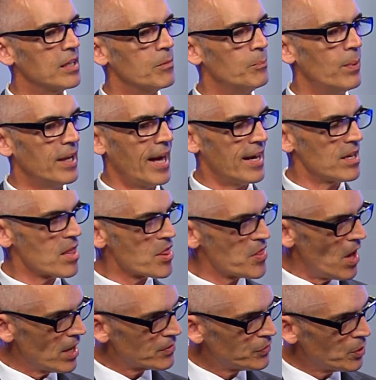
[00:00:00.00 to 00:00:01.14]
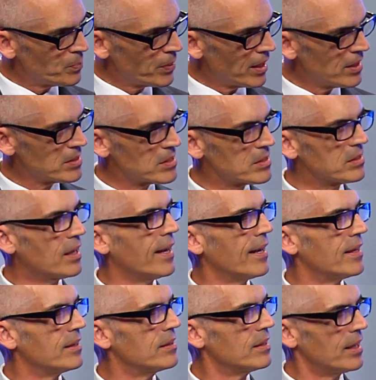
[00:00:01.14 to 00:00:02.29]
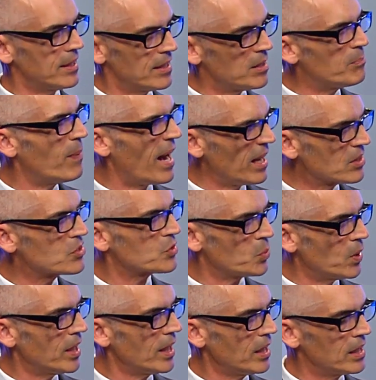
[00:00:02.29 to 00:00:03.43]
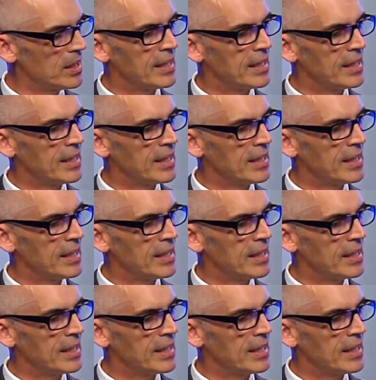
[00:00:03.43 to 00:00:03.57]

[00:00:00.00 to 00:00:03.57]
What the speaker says: but at a thoughtful pace and in a balanced way.